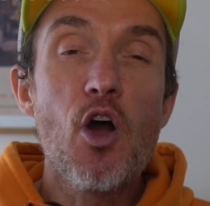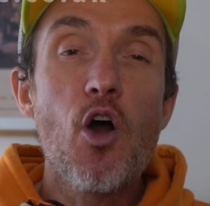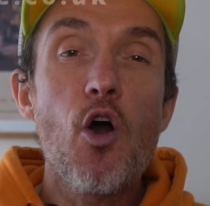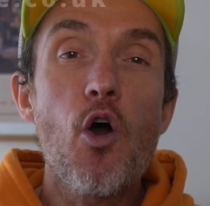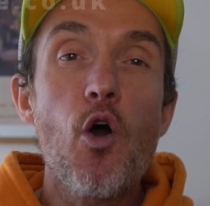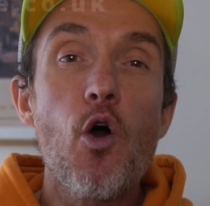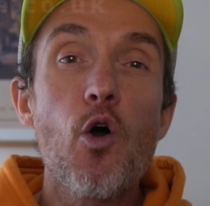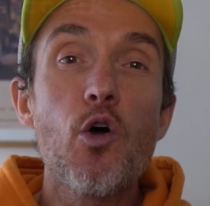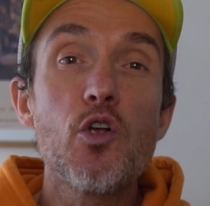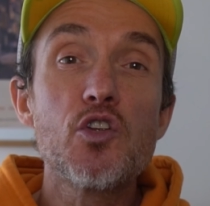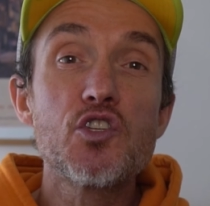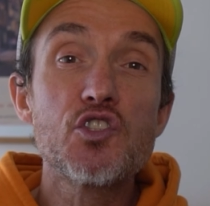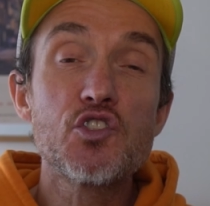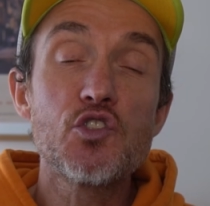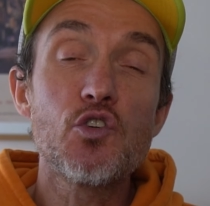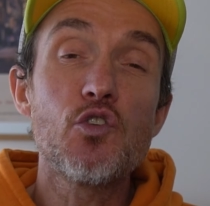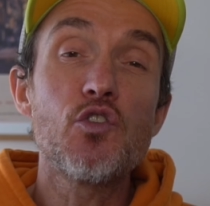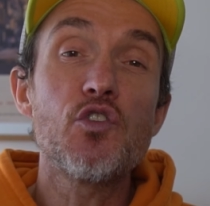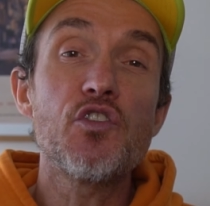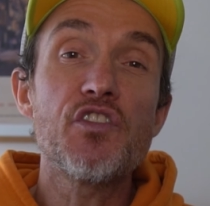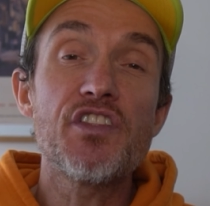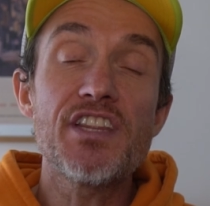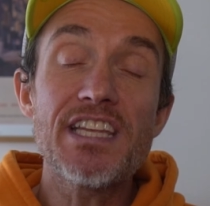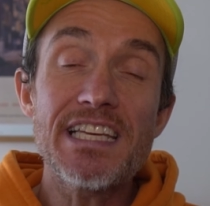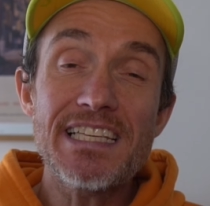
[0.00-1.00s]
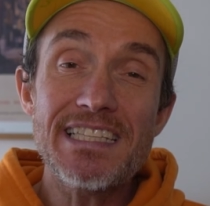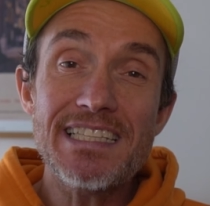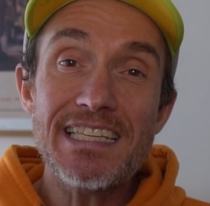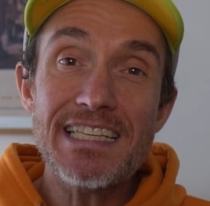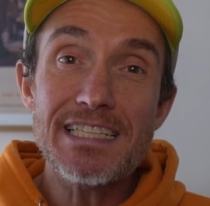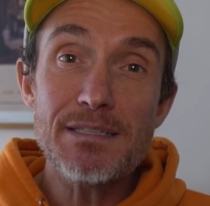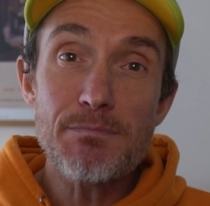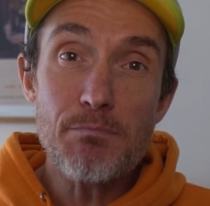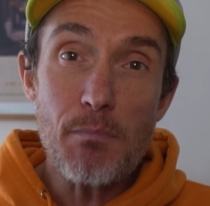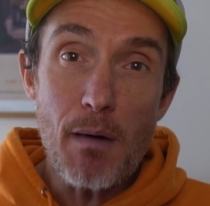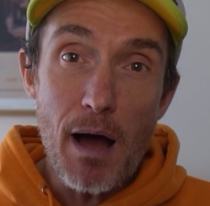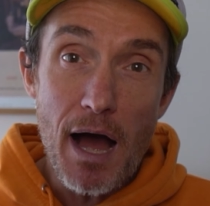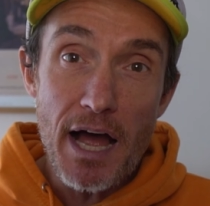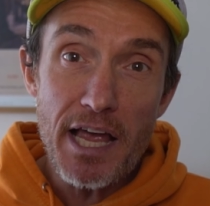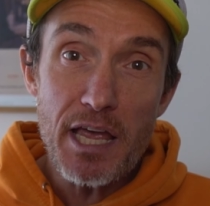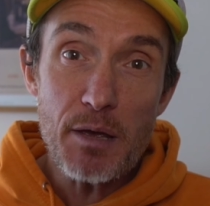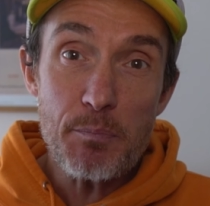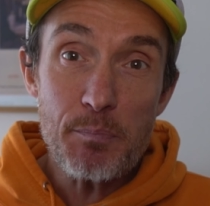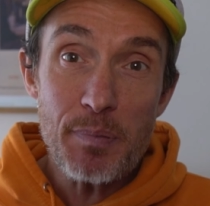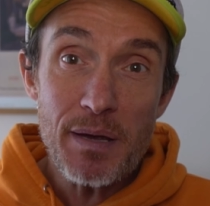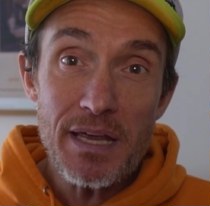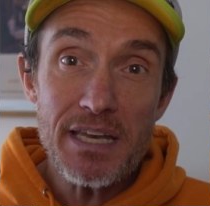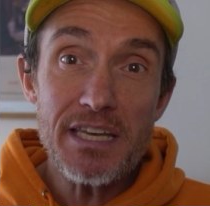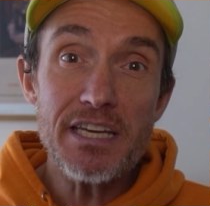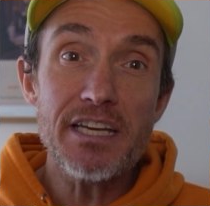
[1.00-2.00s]
Also, this is my
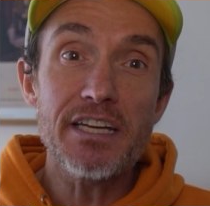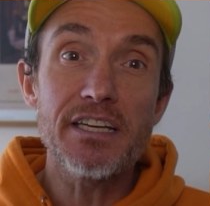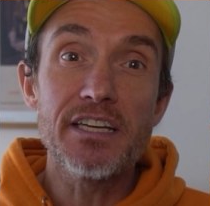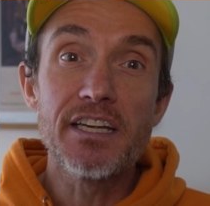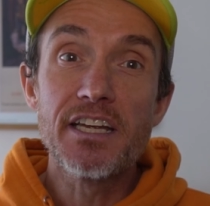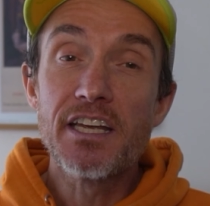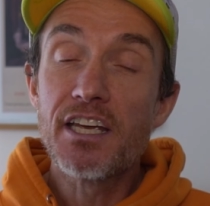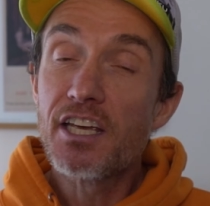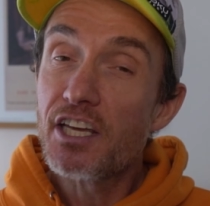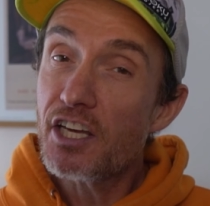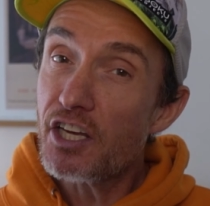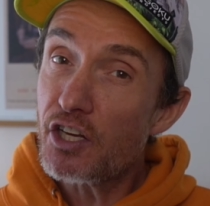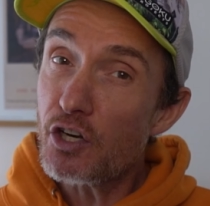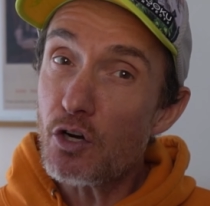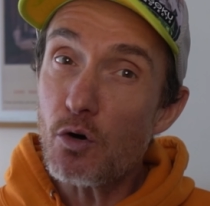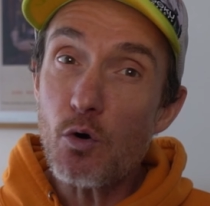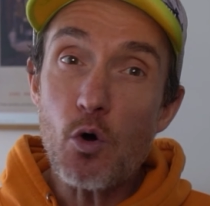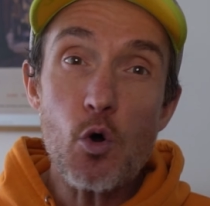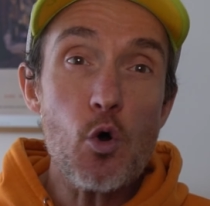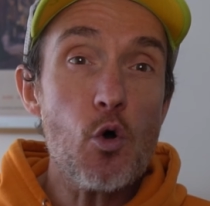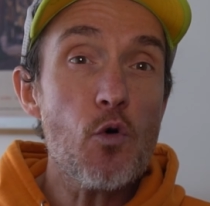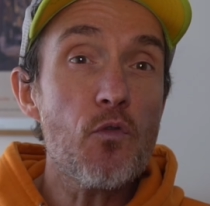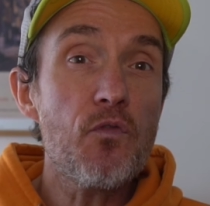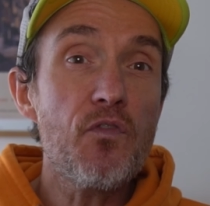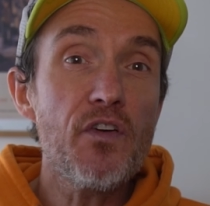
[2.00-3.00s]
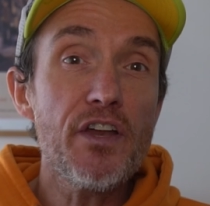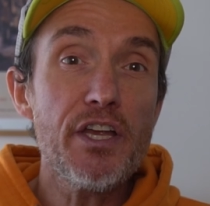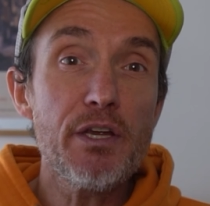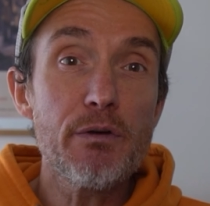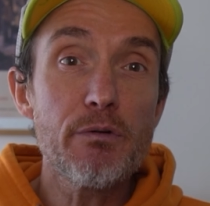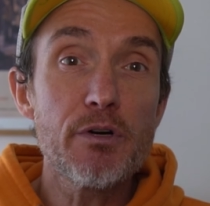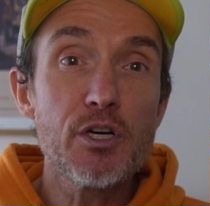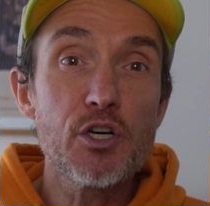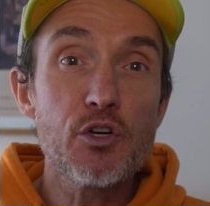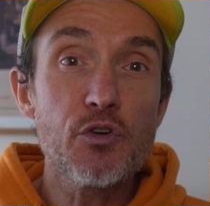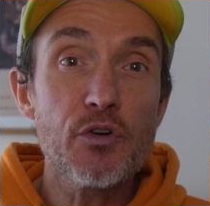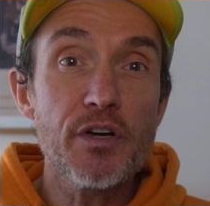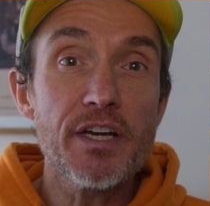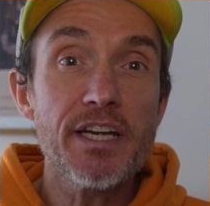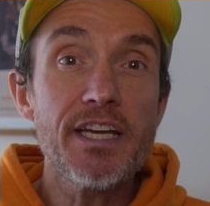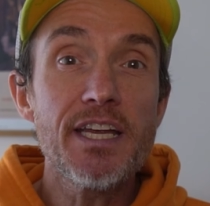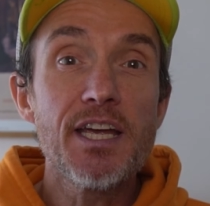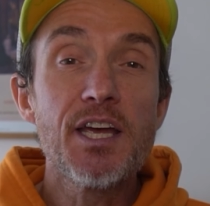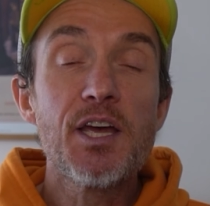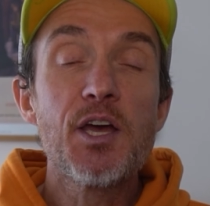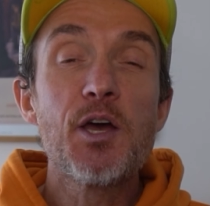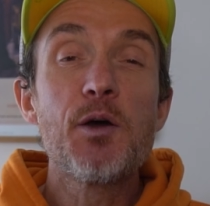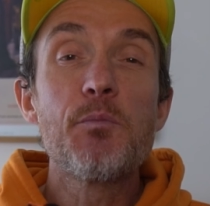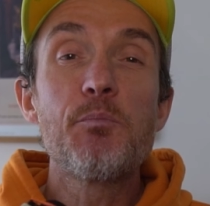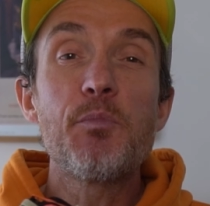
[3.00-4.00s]
opinion. You know, hopefully you agree,
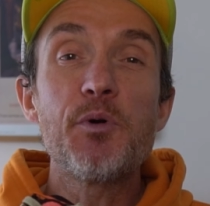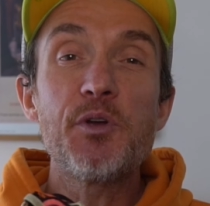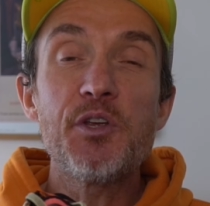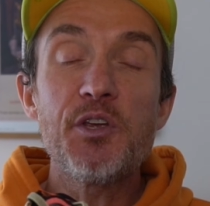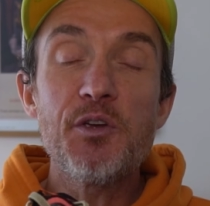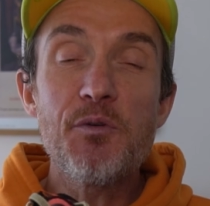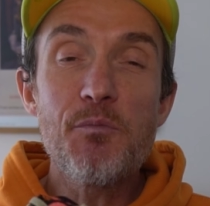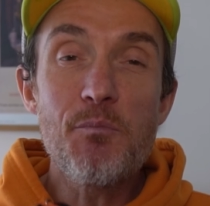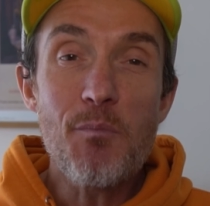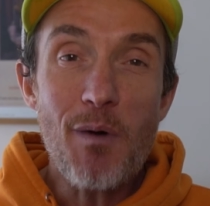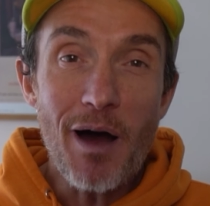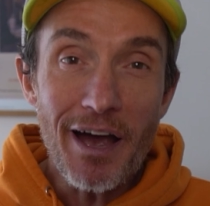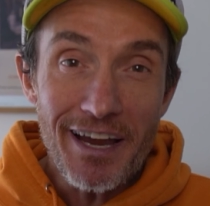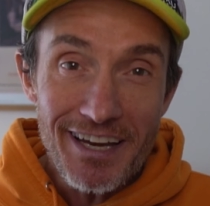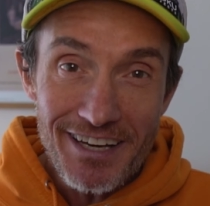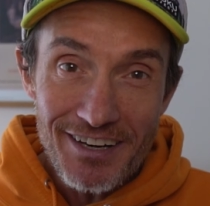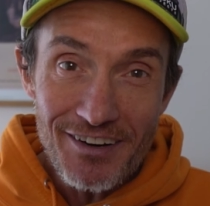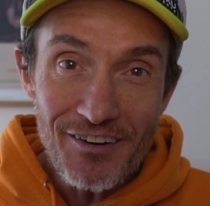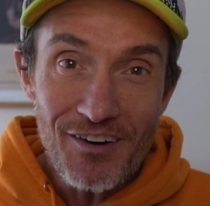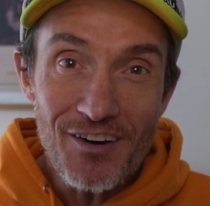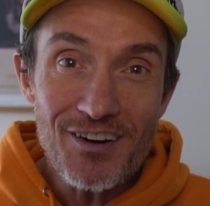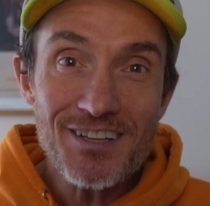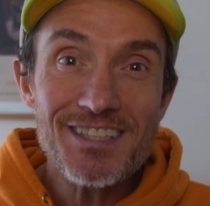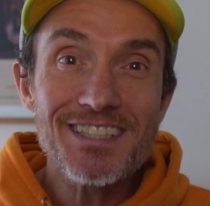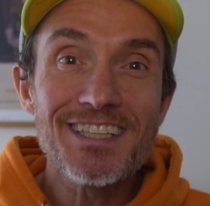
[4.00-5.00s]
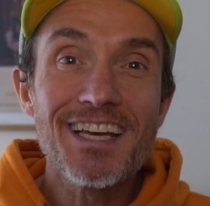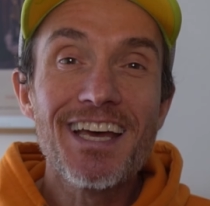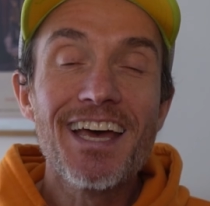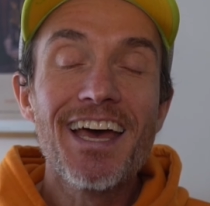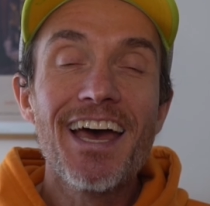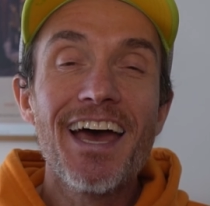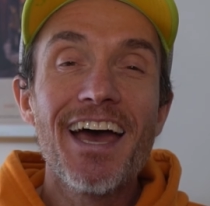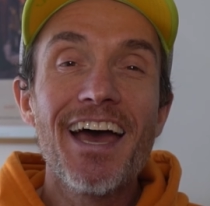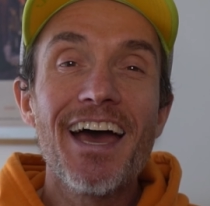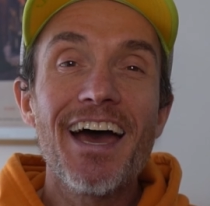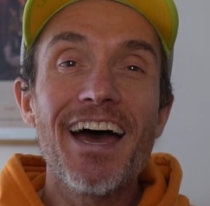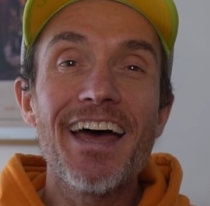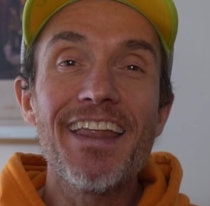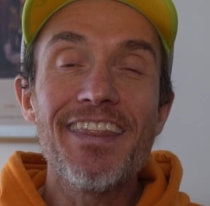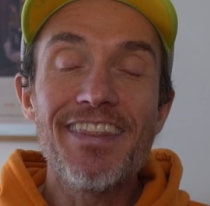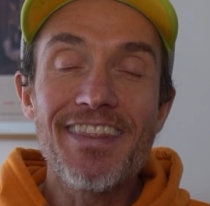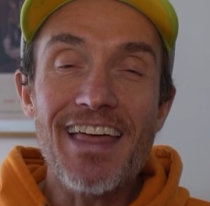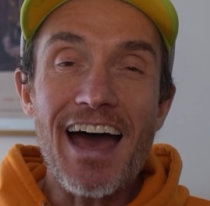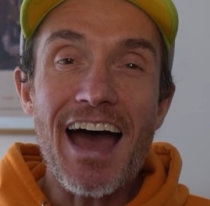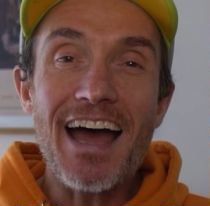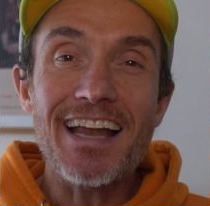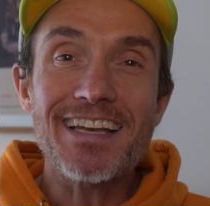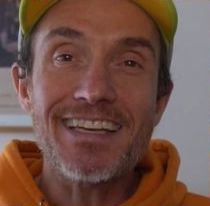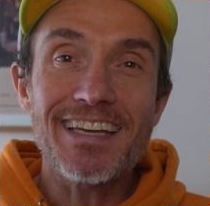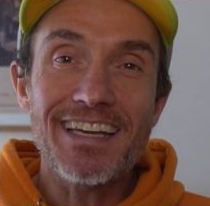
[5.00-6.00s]
but you might not, and
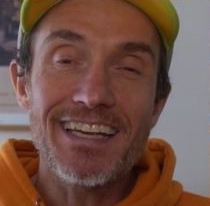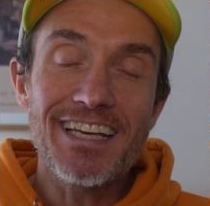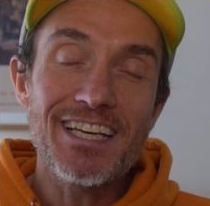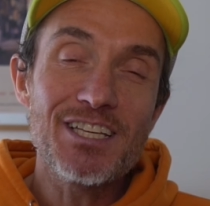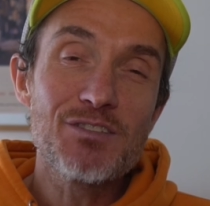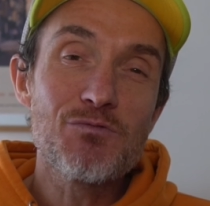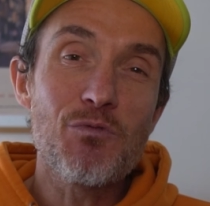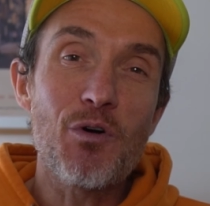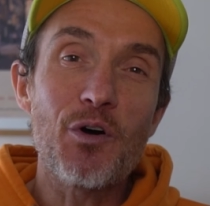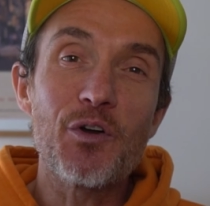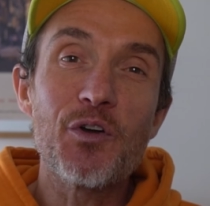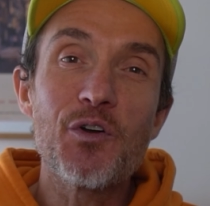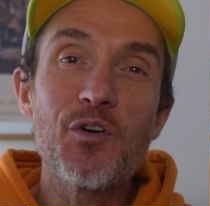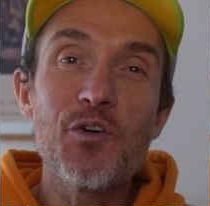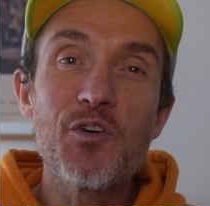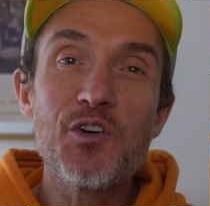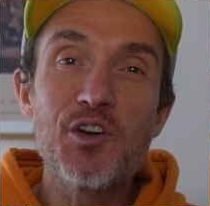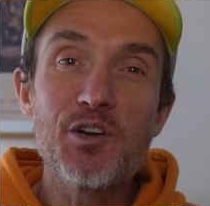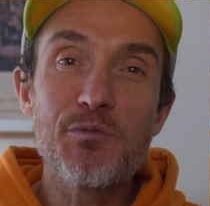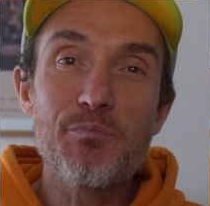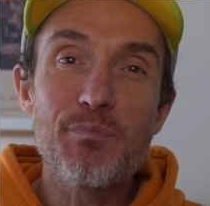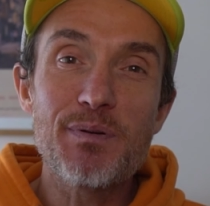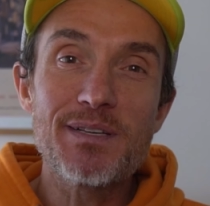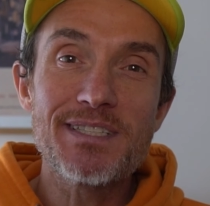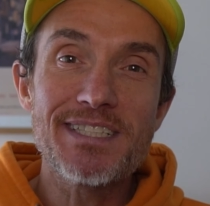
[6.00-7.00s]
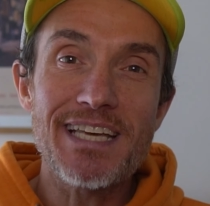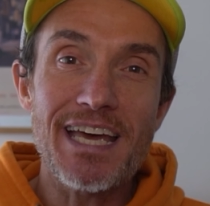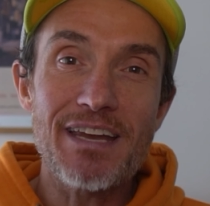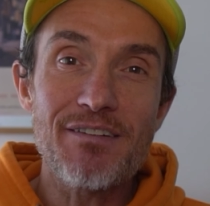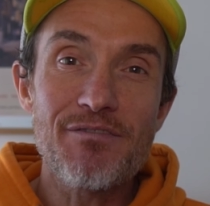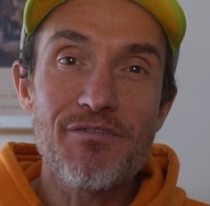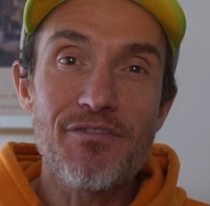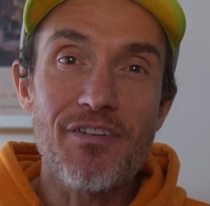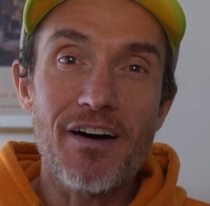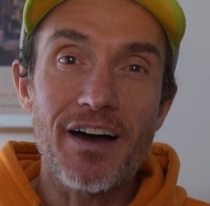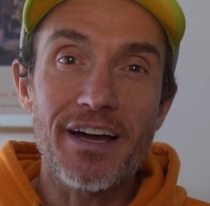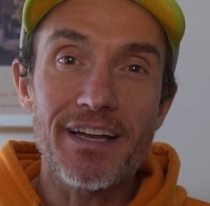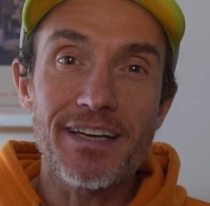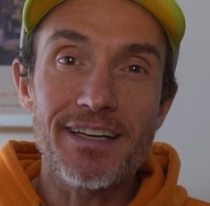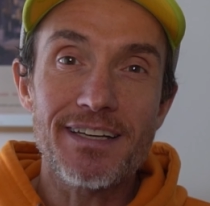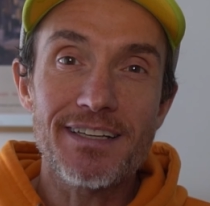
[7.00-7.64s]
that is 100% fine.